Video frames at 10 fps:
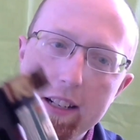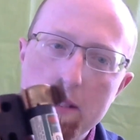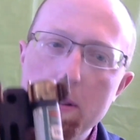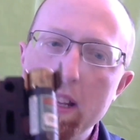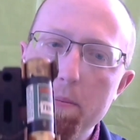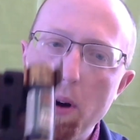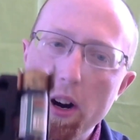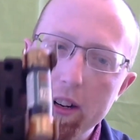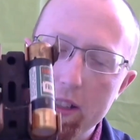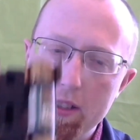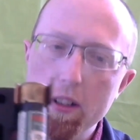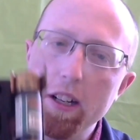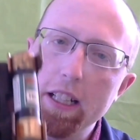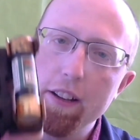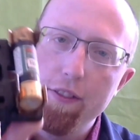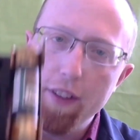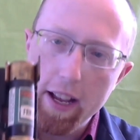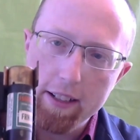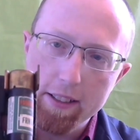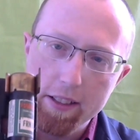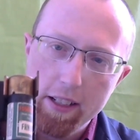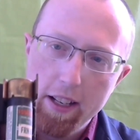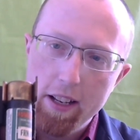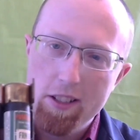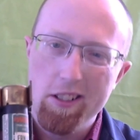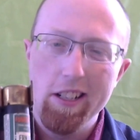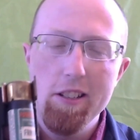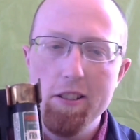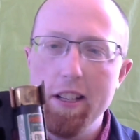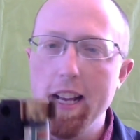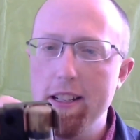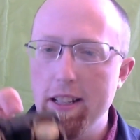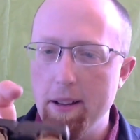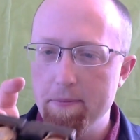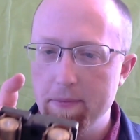to be the part of the circuit that failed so that you could get to them.